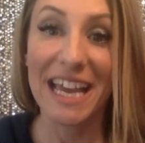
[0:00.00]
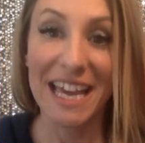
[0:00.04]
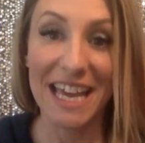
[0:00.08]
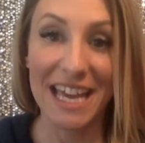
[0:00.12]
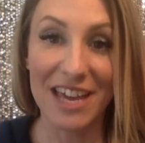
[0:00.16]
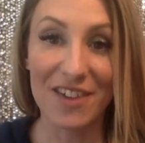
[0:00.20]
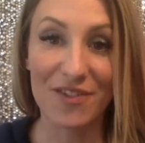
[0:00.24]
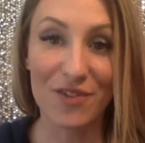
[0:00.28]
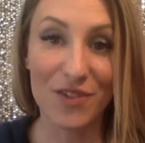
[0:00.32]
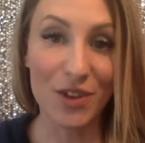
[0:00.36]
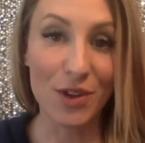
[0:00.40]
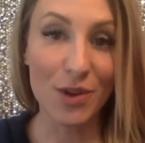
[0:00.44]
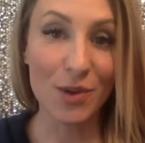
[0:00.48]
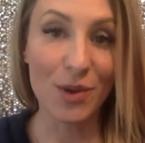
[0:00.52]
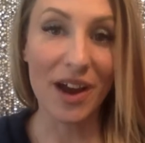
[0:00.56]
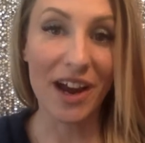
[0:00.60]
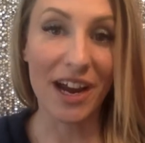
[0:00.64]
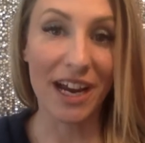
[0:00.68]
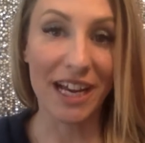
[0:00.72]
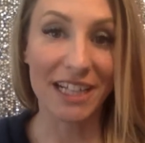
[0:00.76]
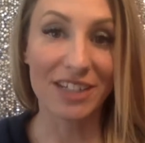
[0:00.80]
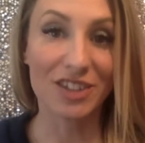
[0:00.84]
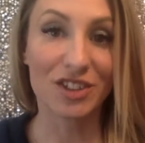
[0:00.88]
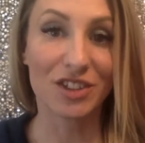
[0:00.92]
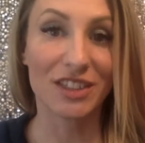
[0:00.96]
If you are
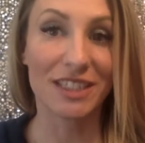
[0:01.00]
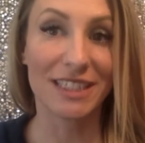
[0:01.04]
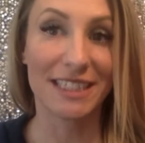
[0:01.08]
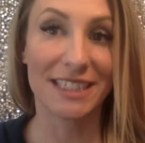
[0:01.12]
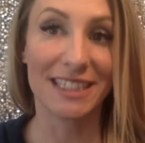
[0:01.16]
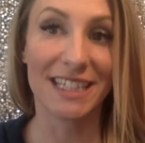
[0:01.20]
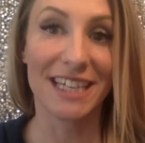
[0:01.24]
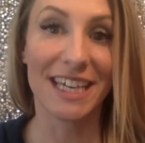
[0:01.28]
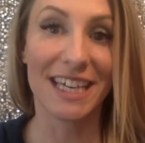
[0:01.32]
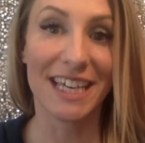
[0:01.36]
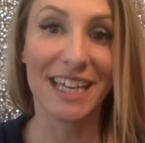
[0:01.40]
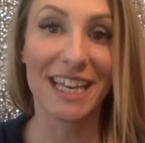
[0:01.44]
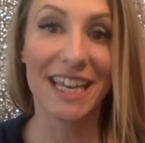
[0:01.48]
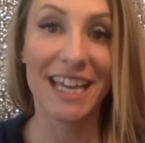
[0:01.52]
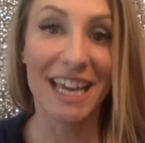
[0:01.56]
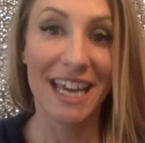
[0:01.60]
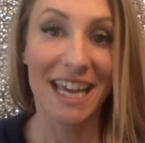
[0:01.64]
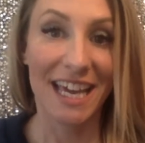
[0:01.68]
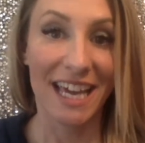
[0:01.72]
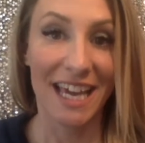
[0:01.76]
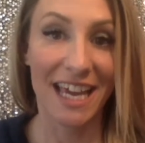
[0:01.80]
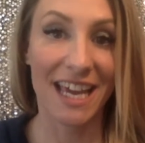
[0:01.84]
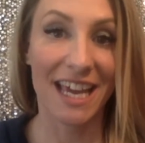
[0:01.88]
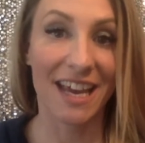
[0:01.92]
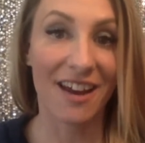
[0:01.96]
interested
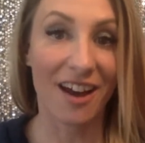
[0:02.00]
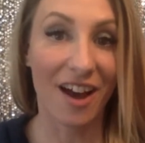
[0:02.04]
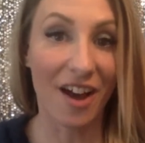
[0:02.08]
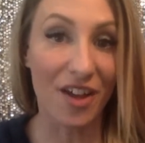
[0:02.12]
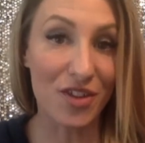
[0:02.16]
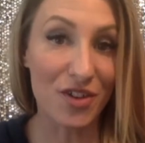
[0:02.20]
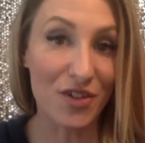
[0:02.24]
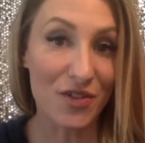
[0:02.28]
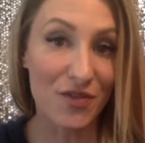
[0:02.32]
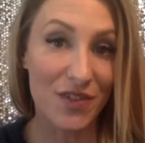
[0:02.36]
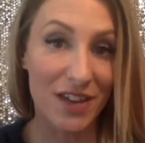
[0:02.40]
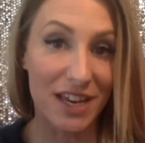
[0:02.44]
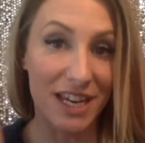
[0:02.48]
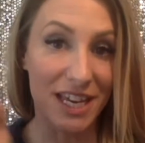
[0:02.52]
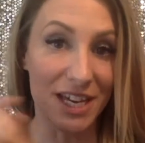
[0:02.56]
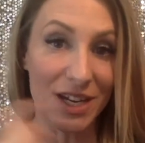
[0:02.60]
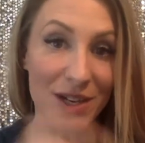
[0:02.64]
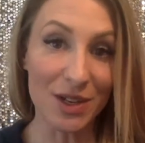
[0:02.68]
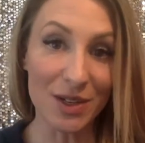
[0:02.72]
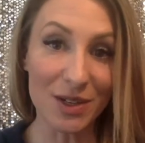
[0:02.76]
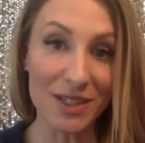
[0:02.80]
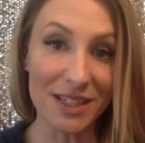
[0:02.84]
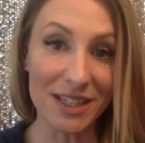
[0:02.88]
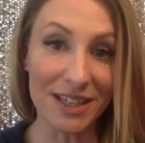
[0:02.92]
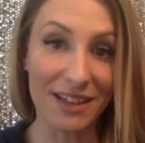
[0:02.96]
in other
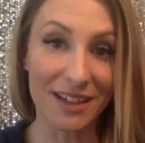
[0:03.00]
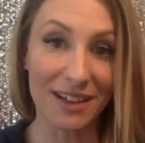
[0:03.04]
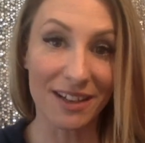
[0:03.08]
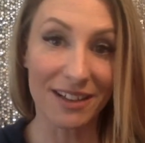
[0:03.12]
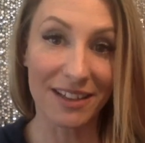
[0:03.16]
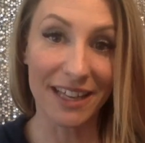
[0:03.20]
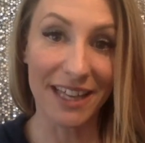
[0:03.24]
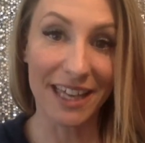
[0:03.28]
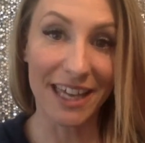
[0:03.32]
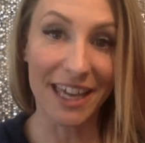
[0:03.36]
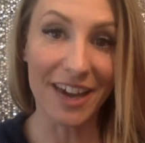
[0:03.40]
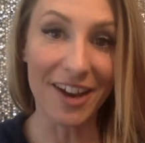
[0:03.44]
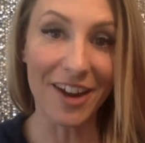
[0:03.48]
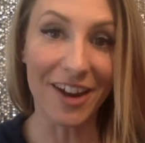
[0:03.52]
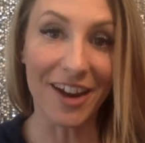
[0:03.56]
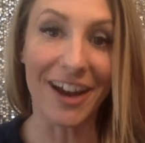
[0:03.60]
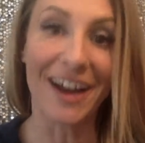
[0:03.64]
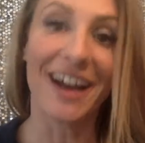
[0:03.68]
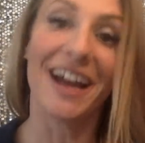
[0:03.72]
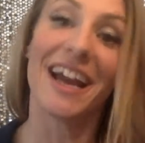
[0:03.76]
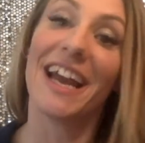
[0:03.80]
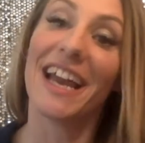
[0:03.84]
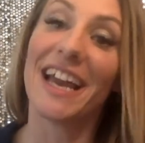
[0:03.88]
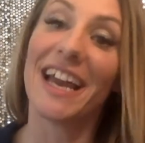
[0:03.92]
videos, click here.